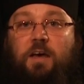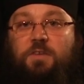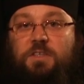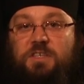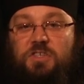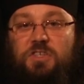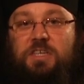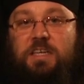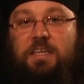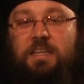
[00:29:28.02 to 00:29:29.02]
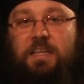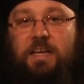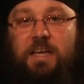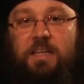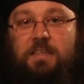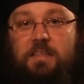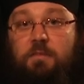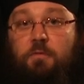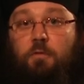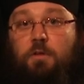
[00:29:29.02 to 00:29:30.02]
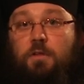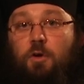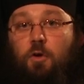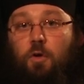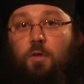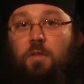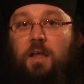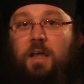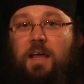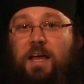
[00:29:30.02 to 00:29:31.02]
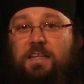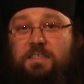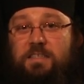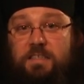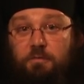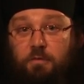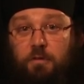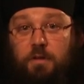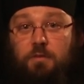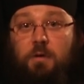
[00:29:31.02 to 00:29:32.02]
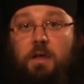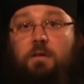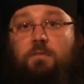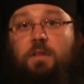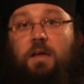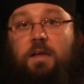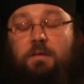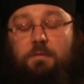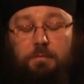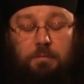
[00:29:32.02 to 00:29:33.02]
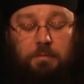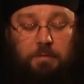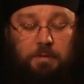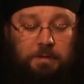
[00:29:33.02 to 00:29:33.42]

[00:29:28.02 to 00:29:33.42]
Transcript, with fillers: of a distinctly different calling, a different way of life.